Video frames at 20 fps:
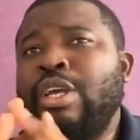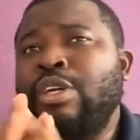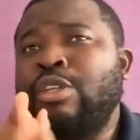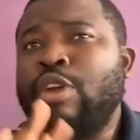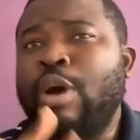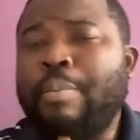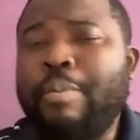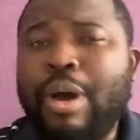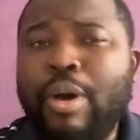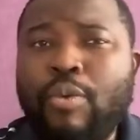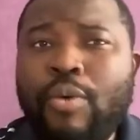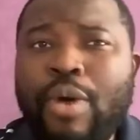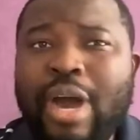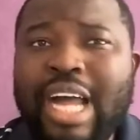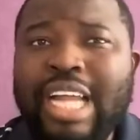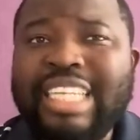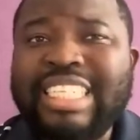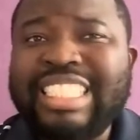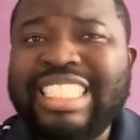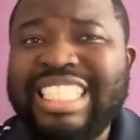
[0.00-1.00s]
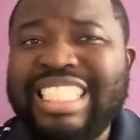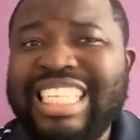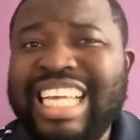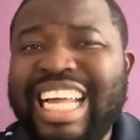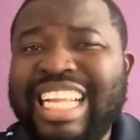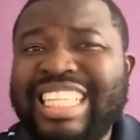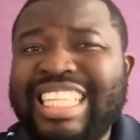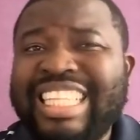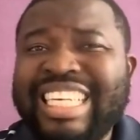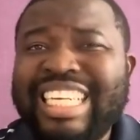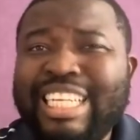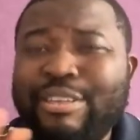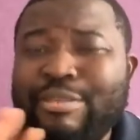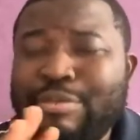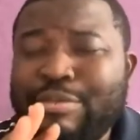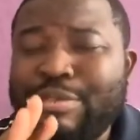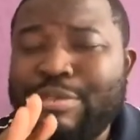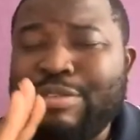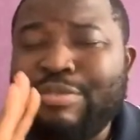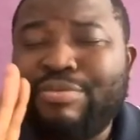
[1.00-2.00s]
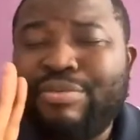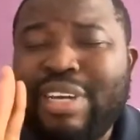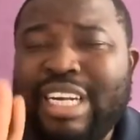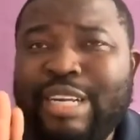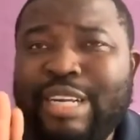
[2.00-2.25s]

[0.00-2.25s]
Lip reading: Number one, these are three very